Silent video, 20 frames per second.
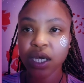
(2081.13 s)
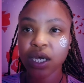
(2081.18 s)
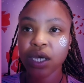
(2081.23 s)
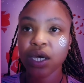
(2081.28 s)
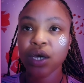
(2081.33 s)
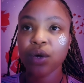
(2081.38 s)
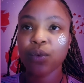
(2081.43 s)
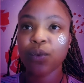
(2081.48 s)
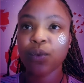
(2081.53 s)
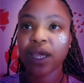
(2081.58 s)

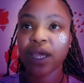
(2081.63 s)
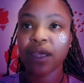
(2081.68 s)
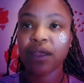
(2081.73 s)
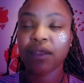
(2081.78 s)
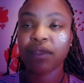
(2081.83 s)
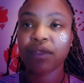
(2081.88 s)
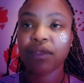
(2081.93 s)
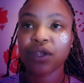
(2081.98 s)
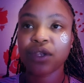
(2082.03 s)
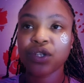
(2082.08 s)

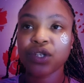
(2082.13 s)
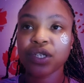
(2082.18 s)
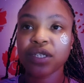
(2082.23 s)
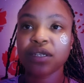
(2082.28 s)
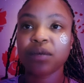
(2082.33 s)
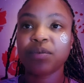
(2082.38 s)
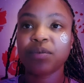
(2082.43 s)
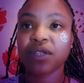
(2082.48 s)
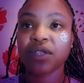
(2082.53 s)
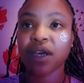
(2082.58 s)
with just
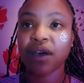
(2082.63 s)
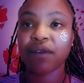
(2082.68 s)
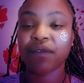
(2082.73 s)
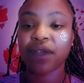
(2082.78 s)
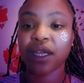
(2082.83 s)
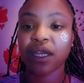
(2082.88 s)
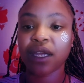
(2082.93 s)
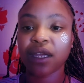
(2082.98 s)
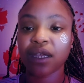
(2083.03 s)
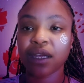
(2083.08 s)

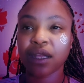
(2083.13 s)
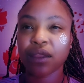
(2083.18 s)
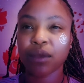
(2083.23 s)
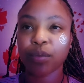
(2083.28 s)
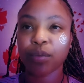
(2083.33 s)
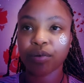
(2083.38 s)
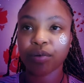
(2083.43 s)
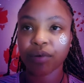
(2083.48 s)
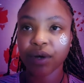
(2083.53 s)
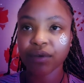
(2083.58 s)
observing the
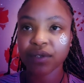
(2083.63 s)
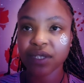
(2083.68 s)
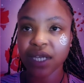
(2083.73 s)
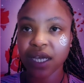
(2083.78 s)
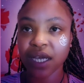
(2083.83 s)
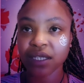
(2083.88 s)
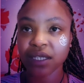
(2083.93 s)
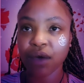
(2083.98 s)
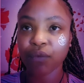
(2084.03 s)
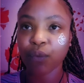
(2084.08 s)

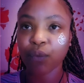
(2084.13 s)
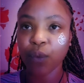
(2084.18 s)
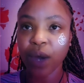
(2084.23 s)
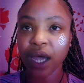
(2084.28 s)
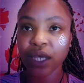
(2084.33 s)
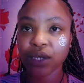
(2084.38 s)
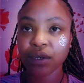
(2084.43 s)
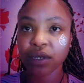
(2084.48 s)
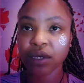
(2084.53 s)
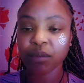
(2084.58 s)
process of where
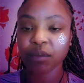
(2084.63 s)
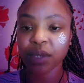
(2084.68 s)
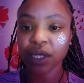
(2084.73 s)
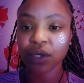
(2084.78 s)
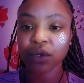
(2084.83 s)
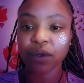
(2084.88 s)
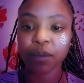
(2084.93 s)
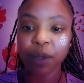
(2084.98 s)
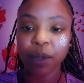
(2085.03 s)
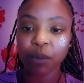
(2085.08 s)
you can be a
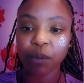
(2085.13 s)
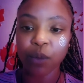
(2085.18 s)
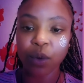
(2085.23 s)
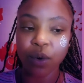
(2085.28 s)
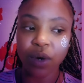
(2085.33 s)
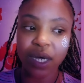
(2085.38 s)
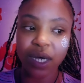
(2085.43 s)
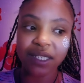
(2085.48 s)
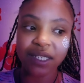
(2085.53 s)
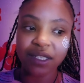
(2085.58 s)
little bit
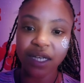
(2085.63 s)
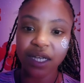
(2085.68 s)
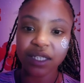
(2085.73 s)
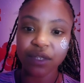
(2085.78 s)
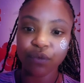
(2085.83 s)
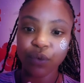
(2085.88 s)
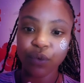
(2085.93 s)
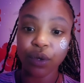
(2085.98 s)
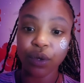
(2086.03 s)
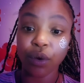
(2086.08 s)
more
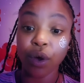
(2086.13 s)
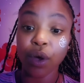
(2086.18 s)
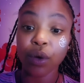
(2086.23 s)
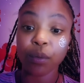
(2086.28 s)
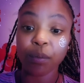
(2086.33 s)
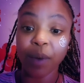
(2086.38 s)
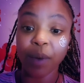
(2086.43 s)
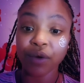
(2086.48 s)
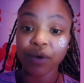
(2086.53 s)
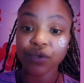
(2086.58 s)
assertive with your
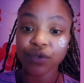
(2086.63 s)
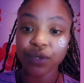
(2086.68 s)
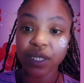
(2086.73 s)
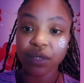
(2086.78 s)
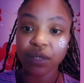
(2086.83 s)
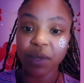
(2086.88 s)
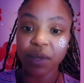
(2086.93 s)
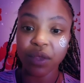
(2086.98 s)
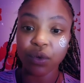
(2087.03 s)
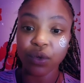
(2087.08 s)
own
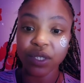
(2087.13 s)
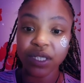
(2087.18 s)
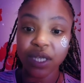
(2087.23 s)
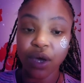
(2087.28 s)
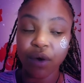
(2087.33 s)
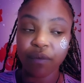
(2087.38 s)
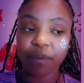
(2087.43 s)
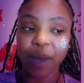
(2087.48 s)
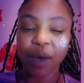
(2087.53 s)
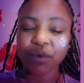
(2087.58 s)
boundaries with
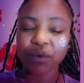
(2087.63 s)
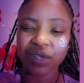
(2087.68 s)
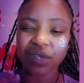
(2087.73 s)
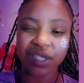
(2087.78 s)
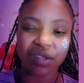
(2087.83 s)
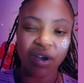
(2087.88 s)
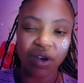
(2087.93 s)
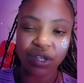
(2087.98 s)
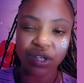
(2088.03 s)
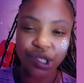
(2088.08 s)
yourself.
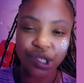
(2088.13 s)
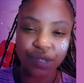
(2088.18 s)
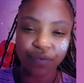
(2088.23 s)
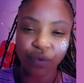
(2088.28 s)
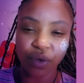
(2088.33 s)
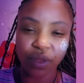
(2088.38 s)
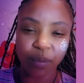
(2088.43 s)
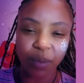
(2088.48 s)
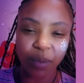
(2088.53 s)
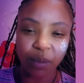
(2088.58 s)
Boundaries aren't just
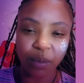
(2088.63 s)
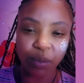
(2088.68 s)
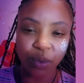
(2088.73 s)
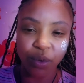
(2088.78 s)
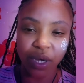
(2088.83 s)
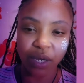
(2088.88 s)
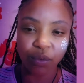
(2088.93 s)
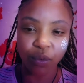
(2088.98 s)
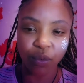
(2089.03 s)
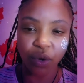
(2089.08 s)
for other
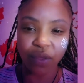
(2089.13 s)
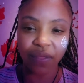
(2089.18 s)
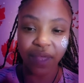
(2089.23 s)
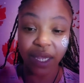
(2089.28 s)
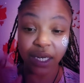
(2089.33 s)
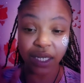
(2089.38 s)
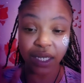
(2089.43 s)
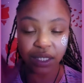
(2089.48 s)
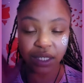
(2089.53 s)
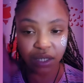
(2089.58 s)
people and what
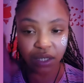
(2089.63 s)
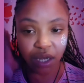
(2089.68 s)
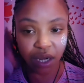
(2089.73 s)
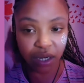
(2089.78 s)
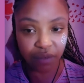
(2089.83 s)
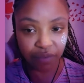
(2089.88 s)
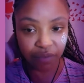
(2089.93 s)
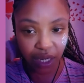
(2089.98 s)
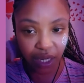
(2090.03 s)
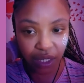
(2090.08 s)
they need to
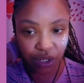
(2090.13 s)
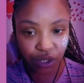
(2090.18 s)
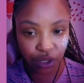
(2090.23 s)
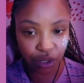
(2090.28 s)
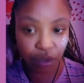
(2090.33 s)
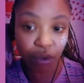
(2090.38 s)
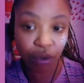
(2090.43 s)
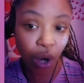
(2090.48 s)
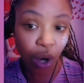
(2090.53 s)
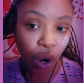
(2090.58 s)
kind of like
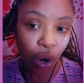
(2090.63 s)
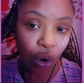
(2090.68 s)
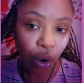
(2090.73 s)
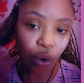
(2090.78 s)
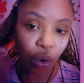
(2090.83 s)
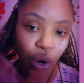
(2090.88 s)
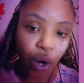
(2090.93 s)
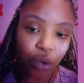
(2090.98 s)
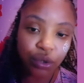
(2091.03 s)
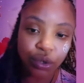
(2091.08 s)
do
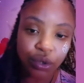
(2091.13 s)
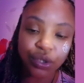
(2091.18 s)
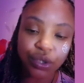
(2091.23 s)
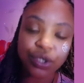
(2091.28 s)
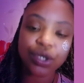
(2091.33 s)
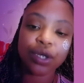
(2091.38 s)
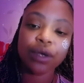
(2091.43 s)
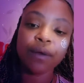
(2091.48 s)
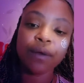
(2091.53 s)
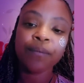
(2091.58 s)
or hold on
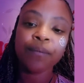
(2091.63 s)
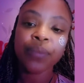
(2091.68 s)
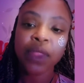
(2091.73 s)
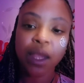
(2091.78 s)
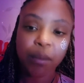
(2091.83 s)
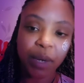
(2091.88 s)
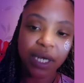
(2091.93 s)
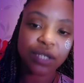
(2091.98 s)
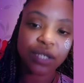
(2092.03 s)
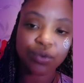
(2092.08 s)
to,
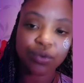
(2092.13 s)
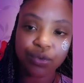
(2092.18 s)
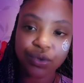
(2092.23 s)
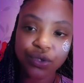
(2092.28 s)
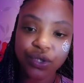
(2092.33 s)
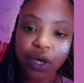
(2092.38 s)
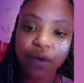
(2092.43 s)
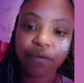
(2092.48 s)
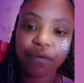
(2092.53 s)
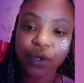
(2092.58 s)
but it's
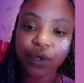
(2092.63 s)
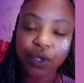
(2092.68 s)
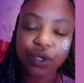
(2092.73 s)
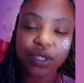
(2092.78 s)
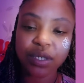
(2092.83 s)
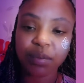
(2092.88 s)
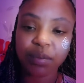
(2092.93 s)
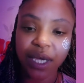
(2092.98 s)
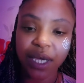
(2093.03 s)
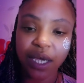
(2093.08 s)
also for you
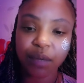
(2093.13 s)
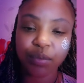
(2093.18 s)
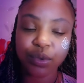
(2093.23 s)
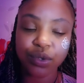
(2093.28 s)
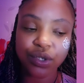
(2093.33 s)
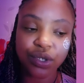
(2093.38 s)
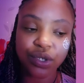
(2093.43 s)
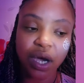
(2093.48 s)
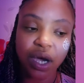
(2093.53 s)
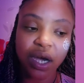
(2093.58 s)
to be able
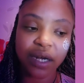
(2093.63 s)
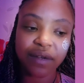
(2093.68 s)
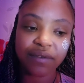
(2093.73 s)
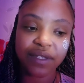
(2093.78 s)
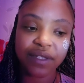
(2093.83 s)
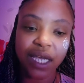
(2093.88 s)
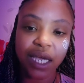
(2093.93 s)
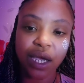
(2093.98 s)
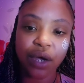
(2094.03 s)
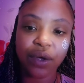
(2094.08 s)
to kind of
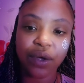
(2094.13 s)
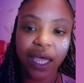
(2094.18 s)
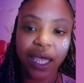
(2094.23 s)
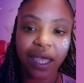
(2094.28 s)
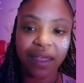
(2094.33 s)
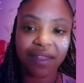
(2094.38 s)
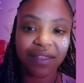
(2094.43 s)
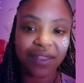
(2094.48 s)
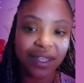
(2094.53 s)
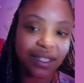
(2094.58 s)
say,
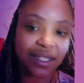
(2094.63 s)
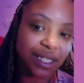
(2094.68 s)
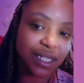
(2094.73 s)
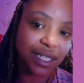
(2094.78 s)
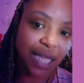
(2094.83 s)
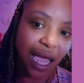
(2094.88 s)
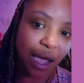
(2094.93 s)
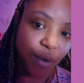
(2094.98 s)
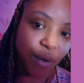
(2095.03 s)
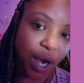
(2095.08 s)
okay, this
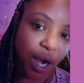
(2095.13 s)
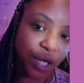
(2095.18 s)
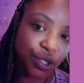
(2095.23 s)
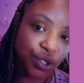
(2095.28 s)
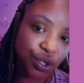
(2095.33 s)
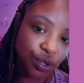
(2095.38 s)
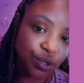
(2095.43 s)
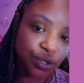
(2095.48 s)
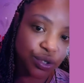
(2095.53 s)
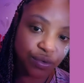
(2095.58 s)
is how I
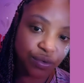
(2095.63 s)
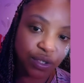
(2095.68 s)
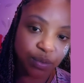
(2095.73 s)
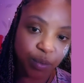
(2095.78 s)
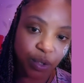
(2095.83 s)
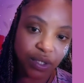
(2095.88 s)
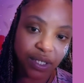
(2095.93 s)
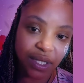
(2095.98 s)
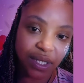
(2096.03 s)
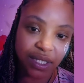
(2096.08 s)
choose to
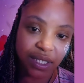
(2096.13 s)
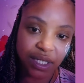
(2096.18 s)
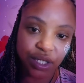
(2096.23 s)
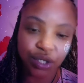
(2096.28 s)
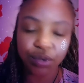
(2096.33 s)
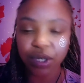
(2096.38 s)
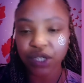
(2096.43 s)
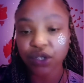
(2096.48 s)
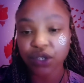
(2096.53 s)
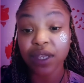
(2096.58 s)
respond to the
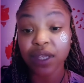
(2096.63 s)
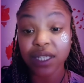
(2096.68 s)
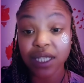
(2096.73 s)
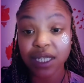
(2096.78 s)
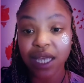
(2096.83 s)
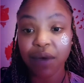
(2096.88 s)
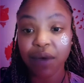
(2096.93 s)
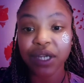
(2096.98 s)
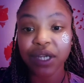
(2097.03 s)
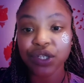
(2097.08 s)
situation, this is
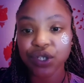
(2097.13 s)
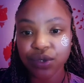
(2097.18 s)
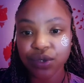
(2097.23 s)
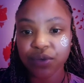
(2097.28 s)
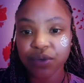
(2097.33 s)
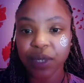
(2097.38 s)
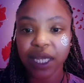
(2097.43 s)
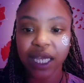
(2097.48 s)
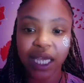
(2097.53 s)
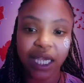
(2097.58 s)
how I choose
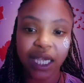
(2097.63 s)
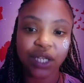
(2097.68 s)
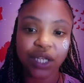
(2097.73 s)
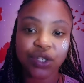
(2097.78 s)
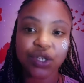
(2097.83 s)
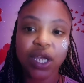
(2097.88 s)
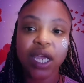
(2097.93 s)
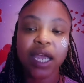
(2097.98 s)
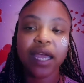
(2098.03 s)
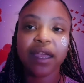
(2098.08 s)
to
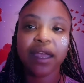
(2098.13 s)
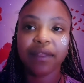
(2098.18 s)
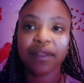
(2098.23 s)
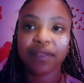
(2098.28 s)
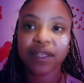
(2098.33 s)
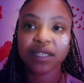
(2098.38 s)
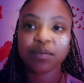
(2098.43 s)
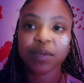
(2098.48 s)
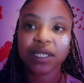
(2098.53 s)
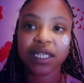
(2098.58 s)
engage in
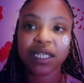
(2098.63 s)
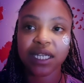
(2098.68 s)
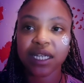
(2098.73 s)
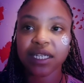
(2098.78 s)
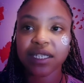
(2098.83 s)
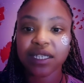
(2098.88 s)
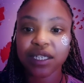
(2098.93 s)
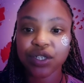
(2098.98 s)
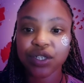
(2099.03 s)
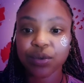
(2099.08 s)
this
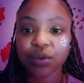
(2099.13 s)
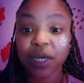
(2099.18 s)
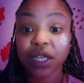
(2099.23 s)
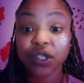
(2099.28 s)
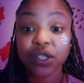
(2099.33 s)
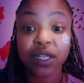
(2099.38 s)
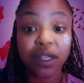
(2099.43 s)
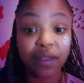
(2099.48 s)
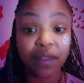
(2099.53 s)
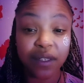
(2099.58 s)
particular
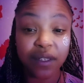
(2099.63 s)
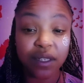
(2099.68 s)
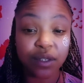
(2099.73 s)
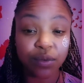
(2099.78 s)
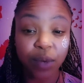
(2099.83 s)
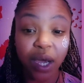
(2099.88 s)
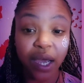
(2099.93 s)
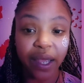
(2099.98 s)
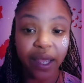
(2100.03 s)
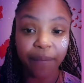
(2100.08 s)
situation, and this is
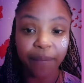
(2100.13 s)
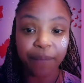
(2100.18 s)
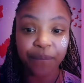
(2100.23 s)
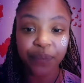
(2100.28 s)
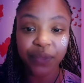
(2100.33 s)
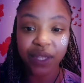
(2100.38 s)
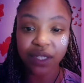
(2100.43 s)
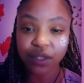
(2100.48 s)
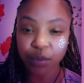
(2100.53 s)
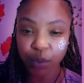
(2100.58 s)
why
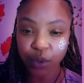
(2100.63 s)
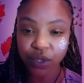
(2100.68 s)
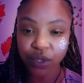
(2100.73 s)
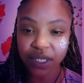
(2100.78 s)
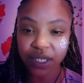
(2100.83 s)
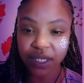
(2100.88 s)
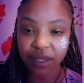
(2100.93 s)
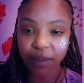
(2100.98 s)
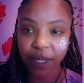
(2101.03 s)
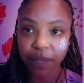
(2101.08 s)
it's
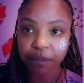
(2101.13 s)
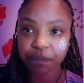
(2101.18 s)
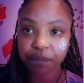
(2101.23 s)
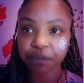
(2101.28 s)
important to me.